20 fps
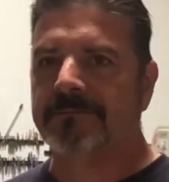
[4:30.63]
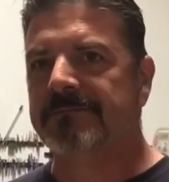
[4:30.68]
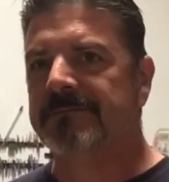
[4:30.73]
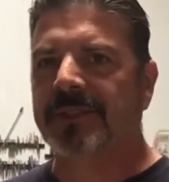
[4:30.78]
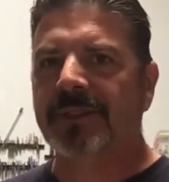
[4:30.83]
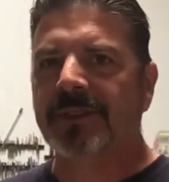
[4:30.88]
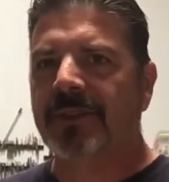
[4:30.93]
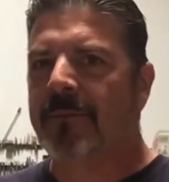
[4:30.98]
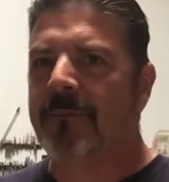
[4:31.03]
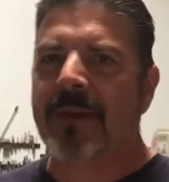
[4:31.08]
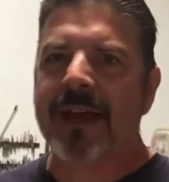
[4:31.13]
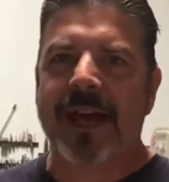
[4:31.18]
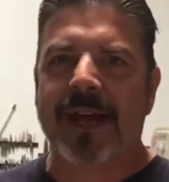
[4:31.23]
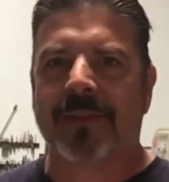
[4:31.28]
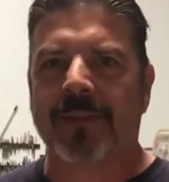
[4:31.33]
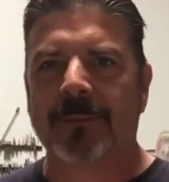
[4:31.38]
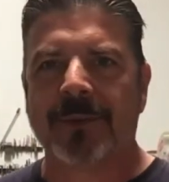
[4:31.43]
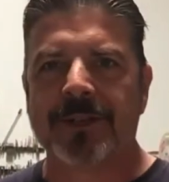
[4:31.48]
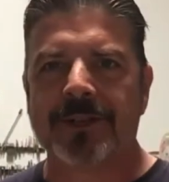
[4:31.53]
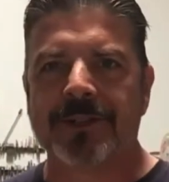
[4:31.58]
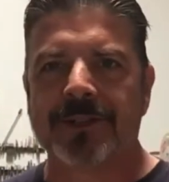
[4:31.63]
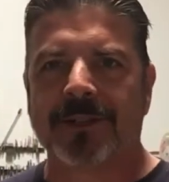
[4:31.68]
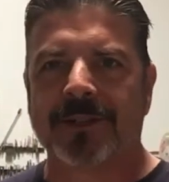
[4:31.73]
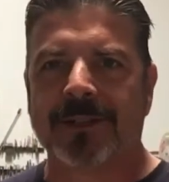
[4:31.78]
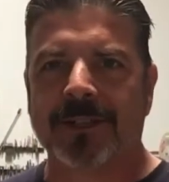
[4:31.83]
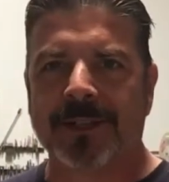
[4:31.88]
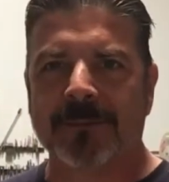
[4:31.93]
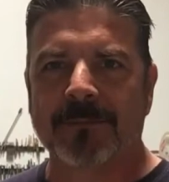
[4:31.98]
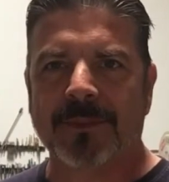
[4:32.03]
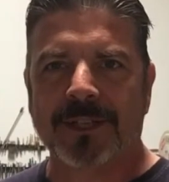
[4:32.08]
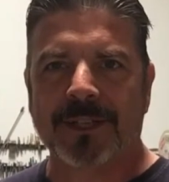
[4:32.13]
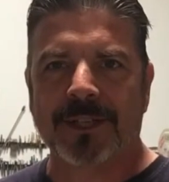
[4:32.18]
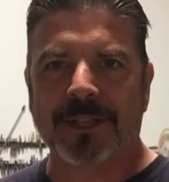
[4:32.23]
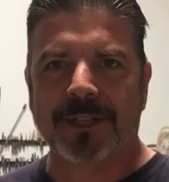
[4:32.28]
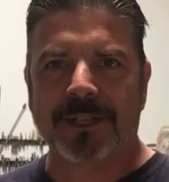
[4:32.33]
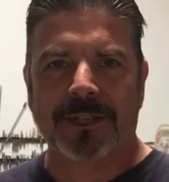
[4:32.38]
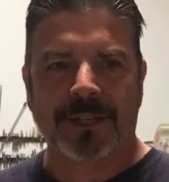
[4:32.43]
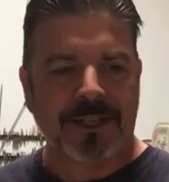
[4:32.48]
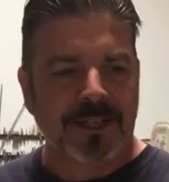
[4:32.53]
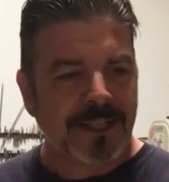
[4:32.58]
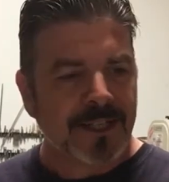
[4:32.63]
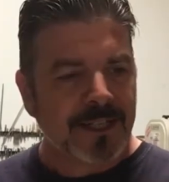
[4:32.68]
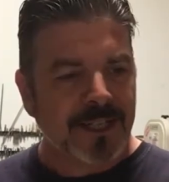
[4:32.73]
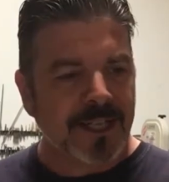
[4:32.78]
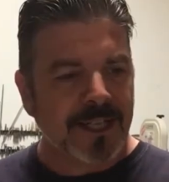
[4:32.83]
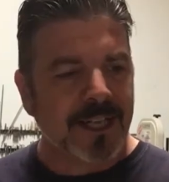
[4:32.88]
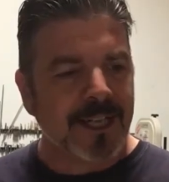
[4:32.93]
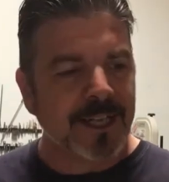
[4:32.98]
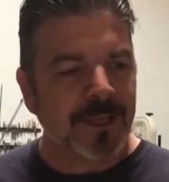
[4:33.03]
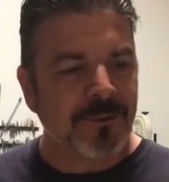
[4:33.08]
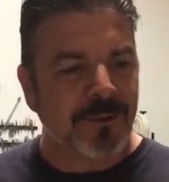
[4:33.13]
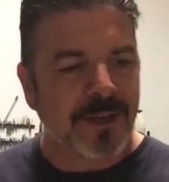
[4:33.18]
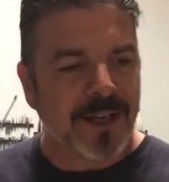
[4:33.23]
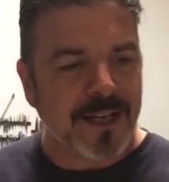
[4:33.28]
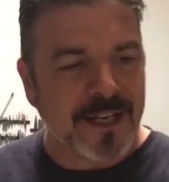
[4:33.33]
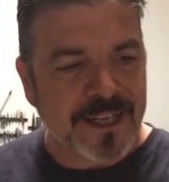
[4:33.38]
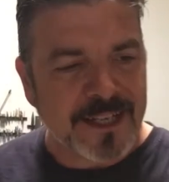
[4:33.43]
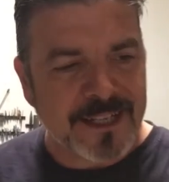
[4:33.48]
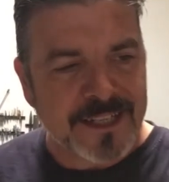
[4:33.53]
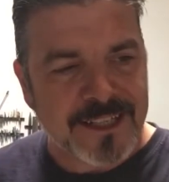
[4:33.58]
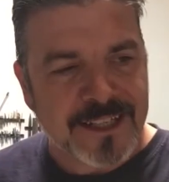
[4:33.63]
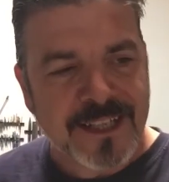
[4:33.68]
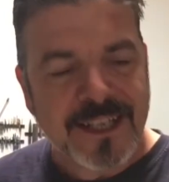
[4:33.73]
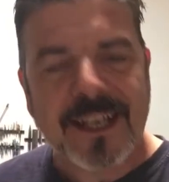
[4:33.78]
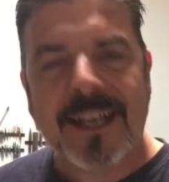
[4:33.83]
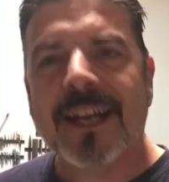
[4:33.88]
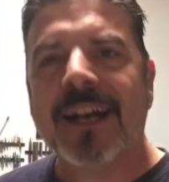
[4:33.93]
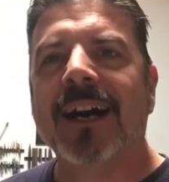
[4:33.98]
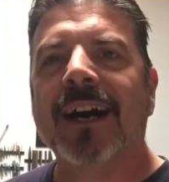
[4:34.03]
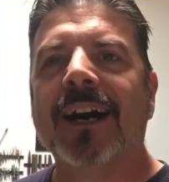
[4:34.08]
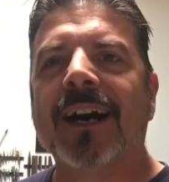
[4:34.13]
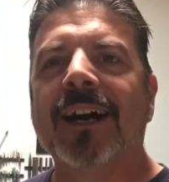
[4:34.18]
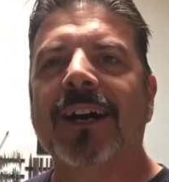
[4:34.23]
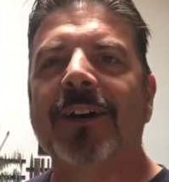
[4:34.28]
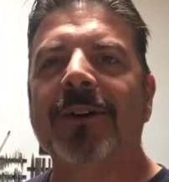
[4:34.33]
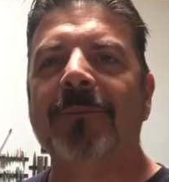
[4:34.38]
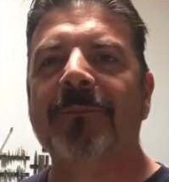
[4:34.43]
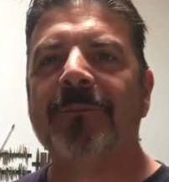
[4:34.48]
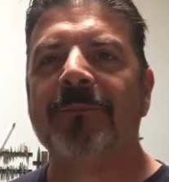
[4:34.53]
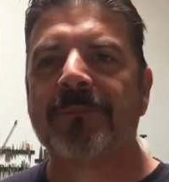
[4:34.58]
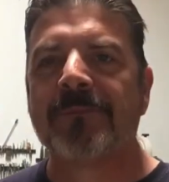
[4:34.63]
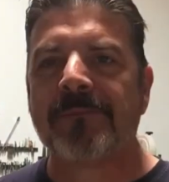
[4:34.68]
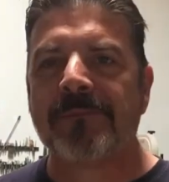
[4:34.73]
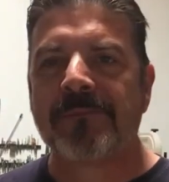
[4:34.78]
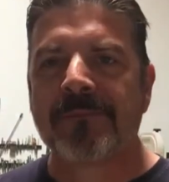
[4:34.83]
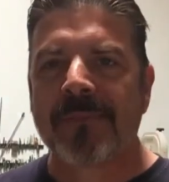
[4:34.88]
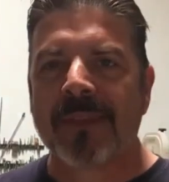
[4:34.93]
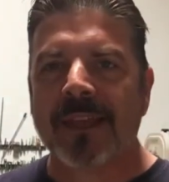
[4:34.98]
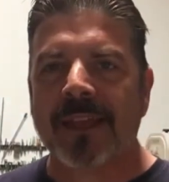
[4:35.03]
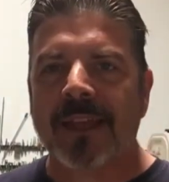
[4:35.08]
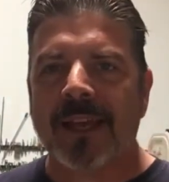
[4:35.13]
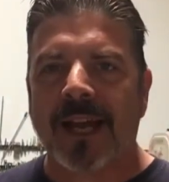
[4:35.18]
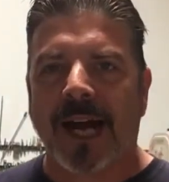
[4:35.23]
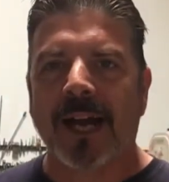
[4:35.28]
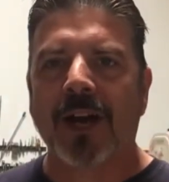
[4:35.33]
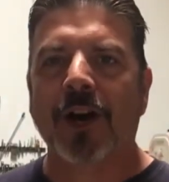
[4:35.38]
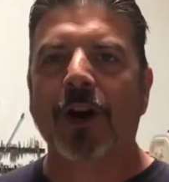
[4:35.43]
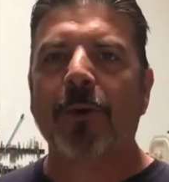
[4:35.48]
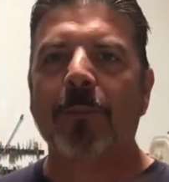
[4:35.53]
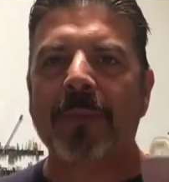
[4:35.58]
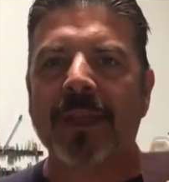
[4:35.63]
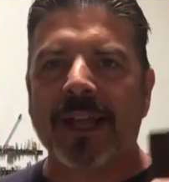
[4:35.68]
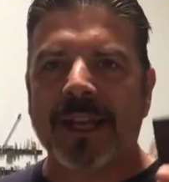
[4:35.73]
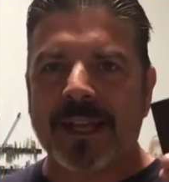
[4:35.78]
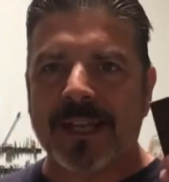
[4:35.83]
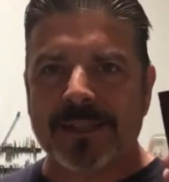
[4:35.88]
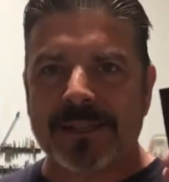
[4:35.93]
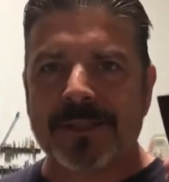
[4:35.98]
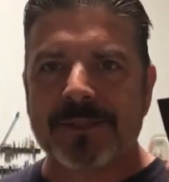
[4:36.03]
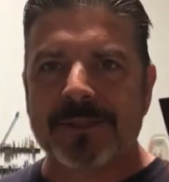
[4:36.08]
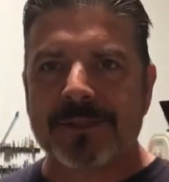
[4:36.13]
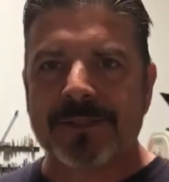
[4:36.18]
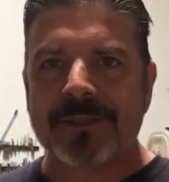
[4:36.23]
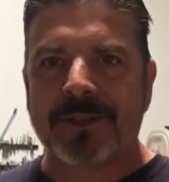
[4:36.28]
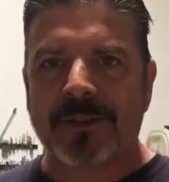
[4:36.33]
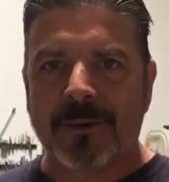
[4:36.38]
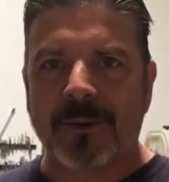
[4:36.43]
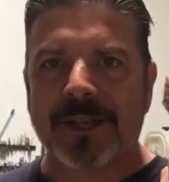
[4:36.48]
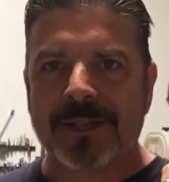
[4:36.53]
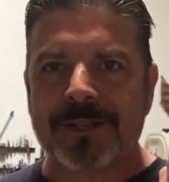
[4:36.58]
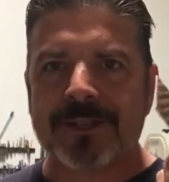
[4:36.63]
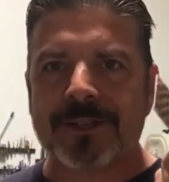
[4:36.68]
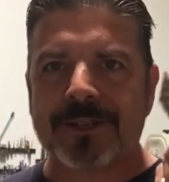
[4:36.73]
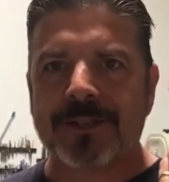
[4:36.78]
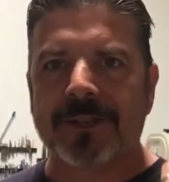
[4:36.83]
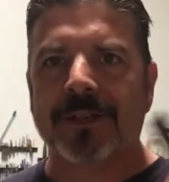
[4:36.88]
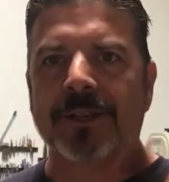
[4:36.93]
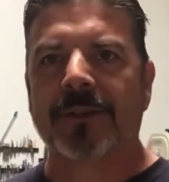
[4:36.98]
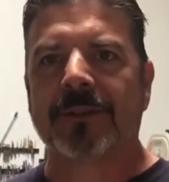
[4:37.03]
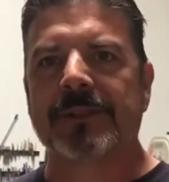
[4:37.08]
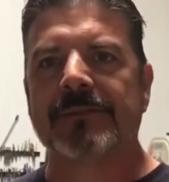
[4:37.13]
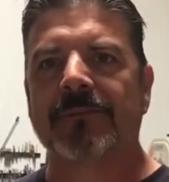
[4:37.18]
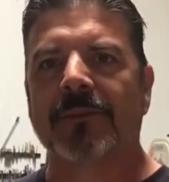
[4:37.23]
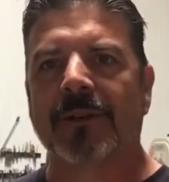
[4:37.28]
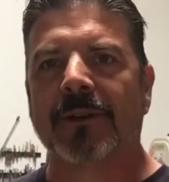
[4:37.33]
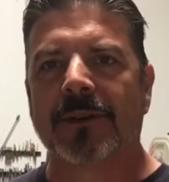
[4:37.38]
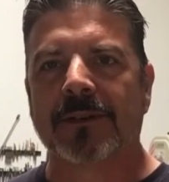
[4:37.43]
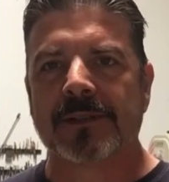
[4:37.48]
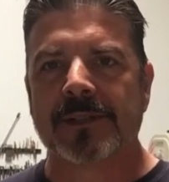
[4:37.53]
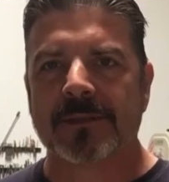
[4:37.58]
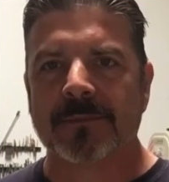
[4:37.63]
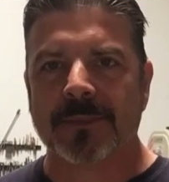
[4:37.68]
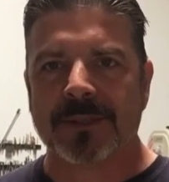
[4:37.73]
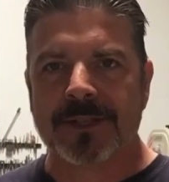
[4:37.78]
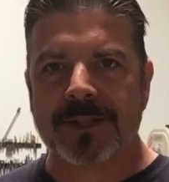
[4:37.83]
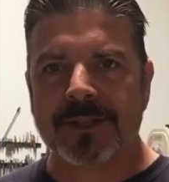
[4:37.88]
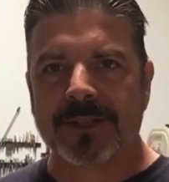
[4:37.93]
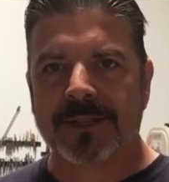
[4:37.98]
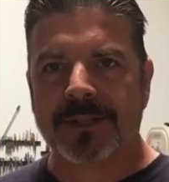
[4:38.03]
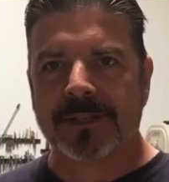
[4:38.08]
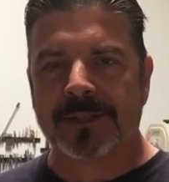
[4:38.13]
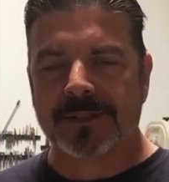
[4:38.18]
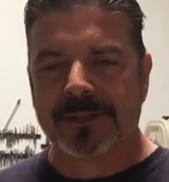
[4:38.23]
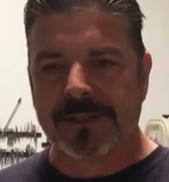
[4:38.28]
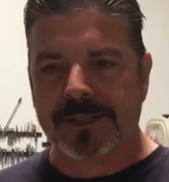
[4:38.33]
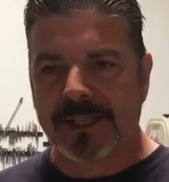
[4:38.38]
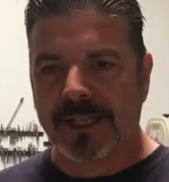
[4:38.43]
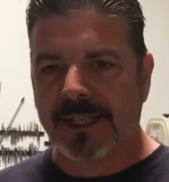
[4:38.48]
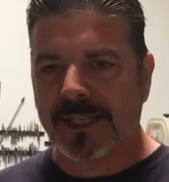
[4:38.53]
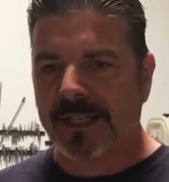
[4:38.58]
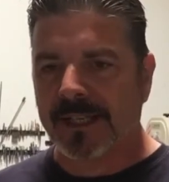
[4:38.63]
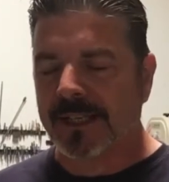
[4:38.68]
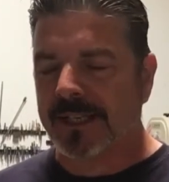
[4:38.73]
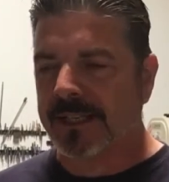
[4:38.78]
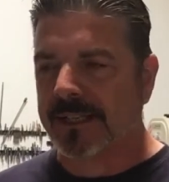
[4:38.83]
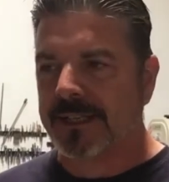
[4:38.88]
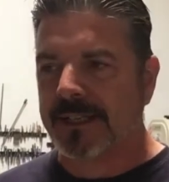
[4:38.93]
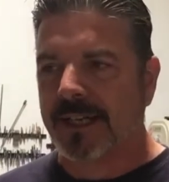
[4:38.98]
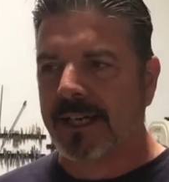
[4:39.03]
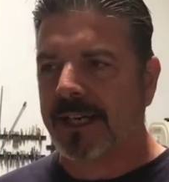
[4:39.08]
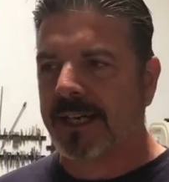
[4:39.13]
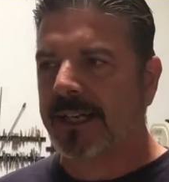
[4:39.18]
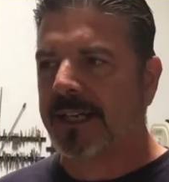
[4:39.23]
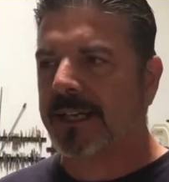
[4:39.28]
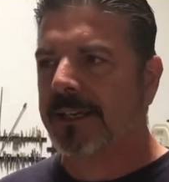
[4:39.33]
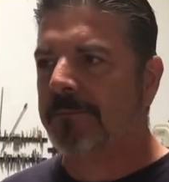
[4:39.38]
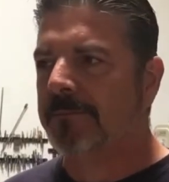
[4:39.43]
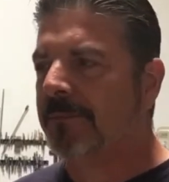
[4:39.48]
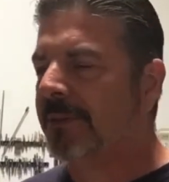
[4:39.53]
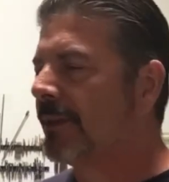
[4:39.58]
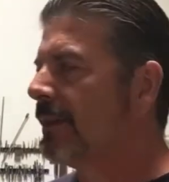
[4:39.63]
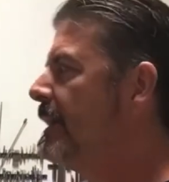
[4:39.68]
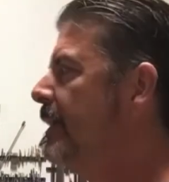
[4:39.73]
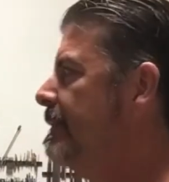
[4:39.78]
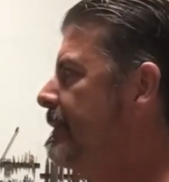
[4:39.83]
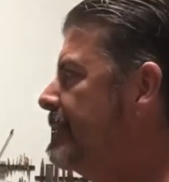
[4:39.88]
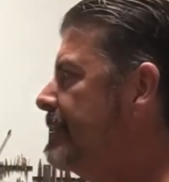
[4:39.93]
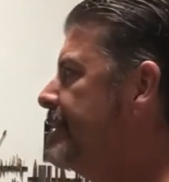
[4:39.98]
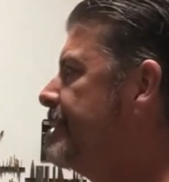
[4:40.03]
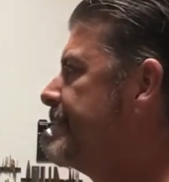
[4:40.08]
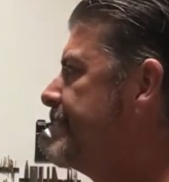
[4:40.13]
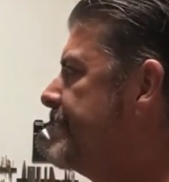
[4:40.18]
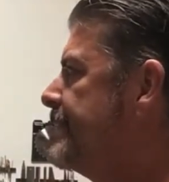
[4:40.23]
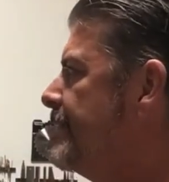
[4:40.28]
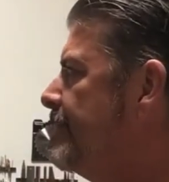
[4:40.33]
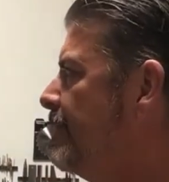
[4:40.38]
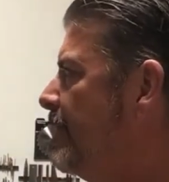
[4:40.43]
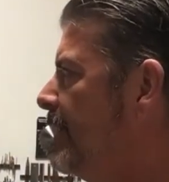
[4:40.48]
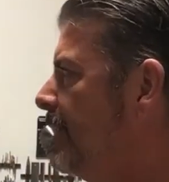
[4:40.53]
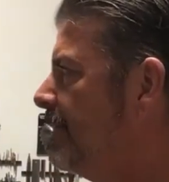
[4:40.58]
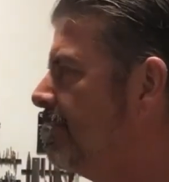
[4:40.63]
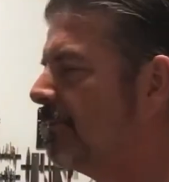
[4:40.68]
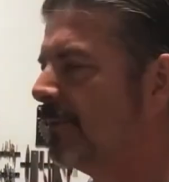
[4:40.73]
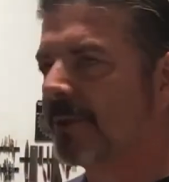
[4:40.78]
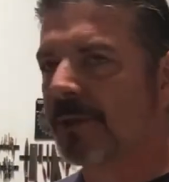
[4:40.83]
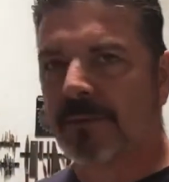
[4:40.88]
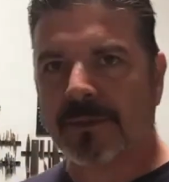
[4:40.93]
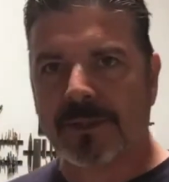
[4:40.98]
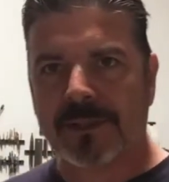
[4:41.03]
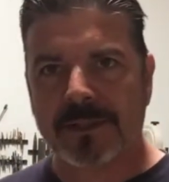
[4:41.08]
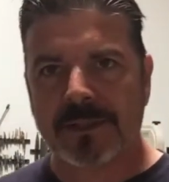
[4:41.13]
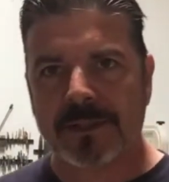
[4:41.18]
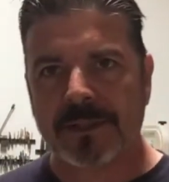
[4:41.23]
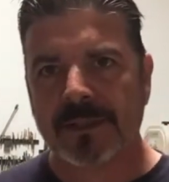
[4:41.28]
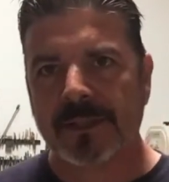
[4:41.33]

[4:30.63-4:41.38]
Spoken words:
do the math, I'm a juggling monkey. Anyway, I hope that answers your question though as far as the materials, and I believe that this is the way forward.